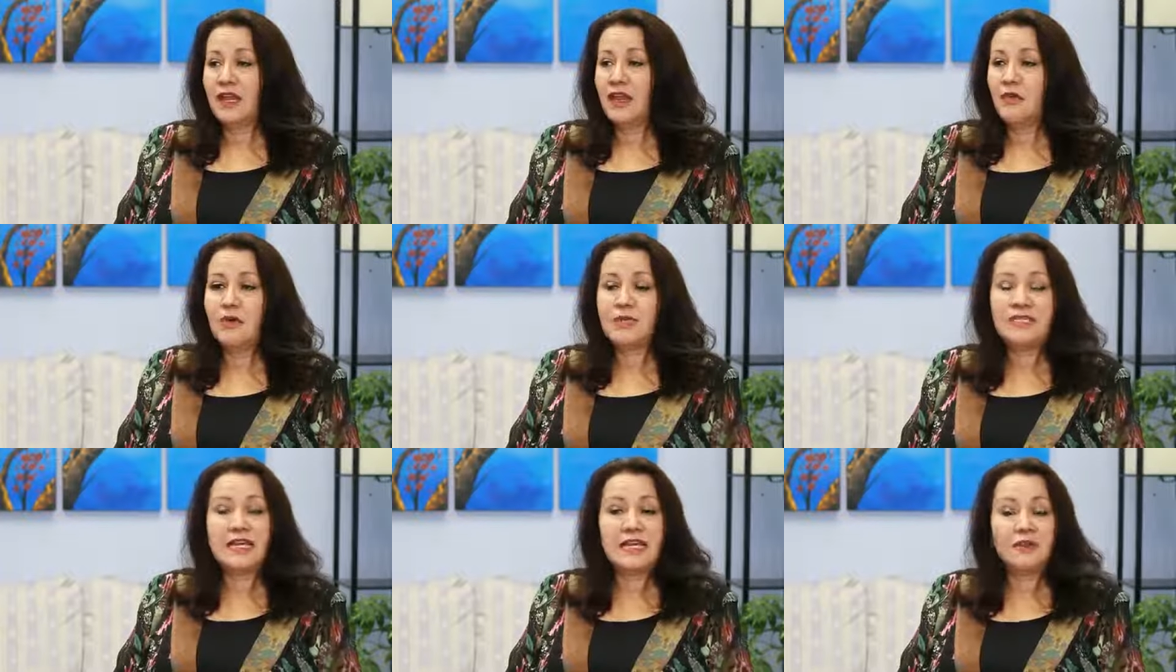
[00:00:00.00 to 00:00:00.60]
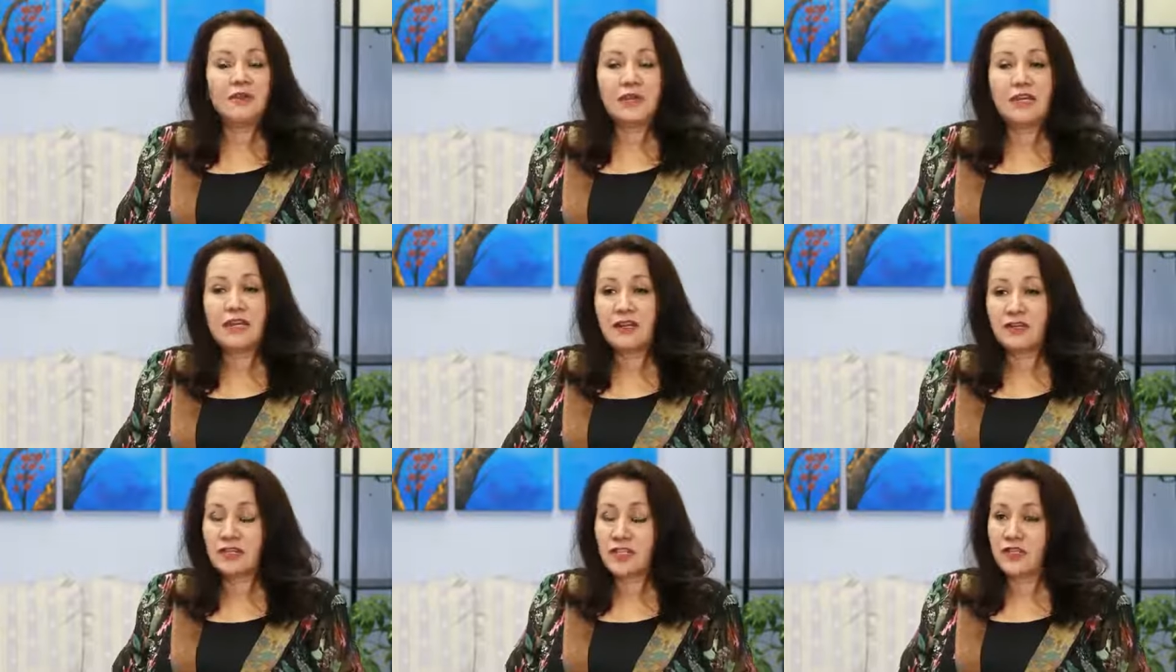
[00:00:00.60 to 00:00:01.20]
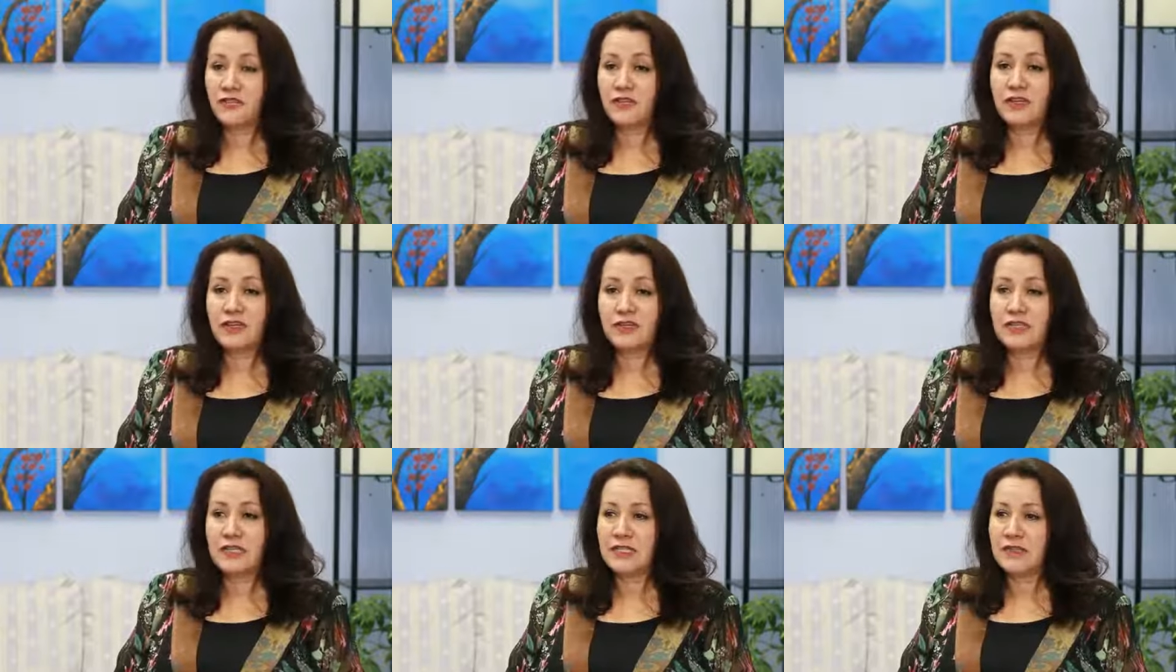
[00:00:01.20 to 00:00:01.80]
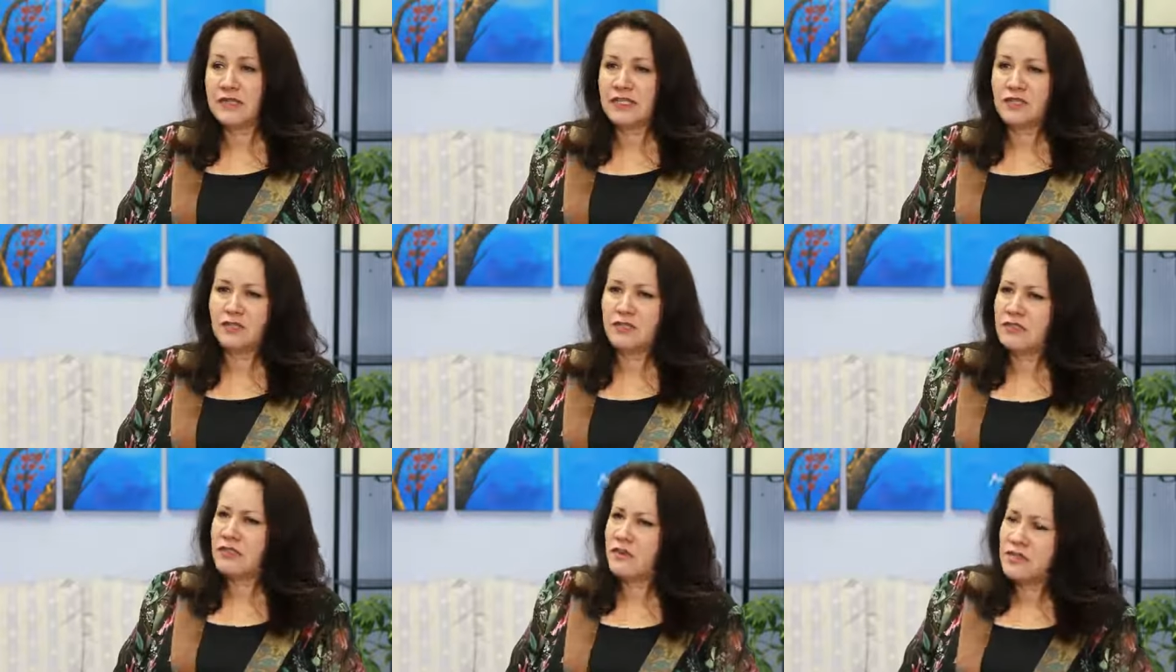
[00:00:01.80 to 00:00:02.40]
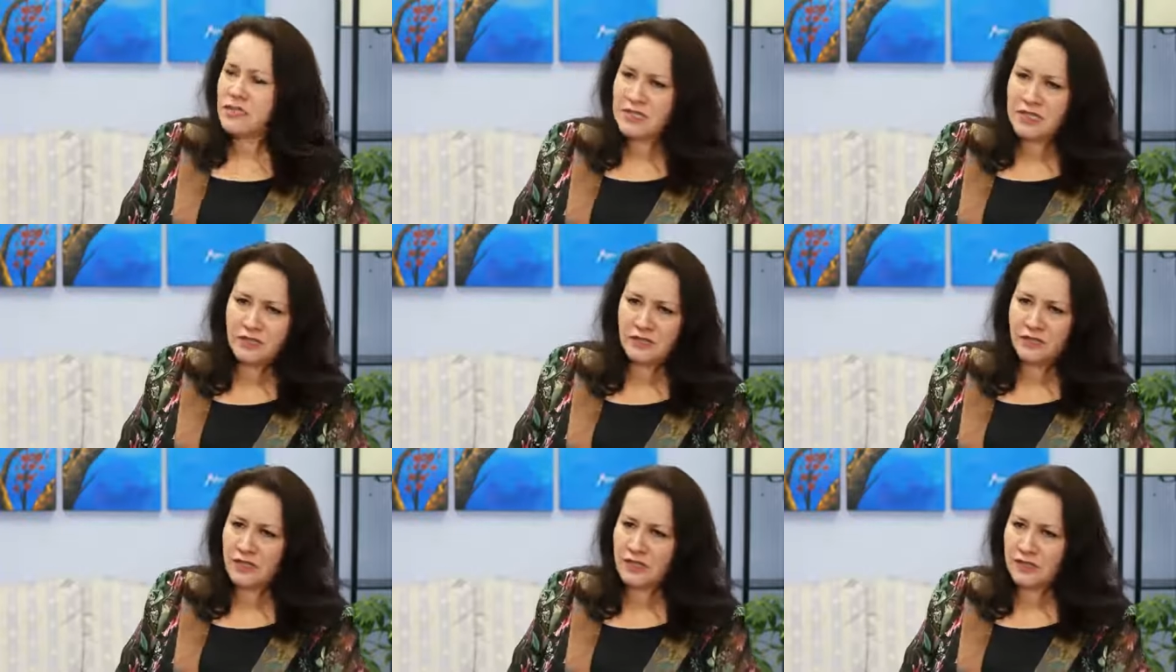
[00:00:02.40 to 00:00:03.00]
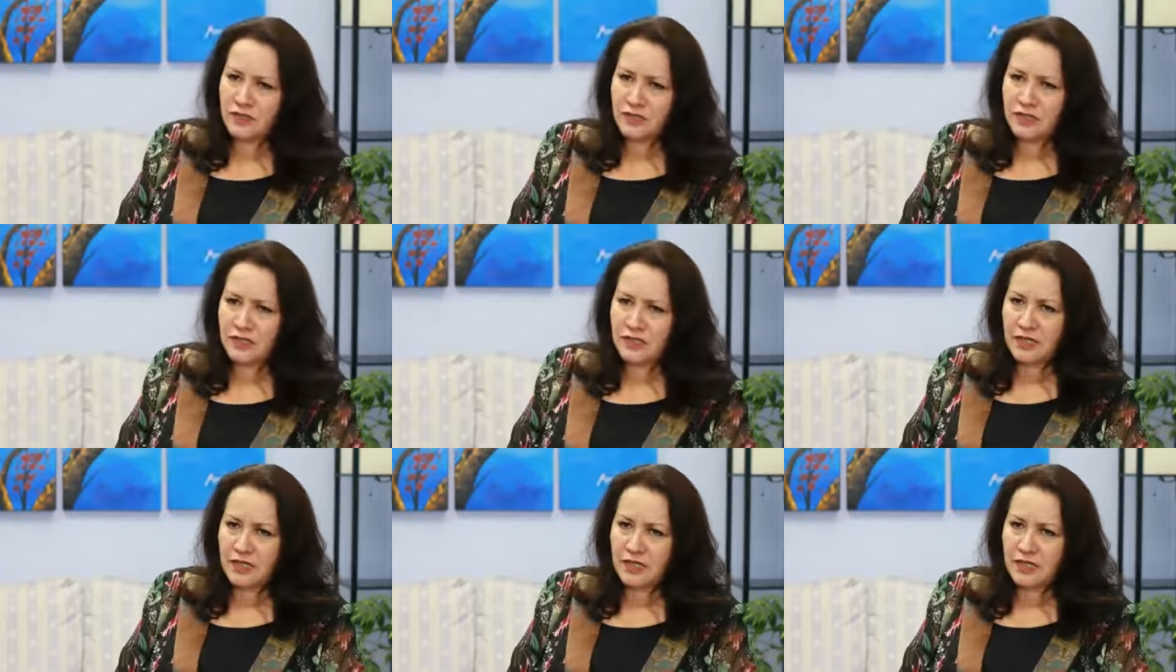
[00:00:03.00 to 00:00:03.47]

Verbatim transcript: One day he went out onto the field and he told his coach he didn't feel good.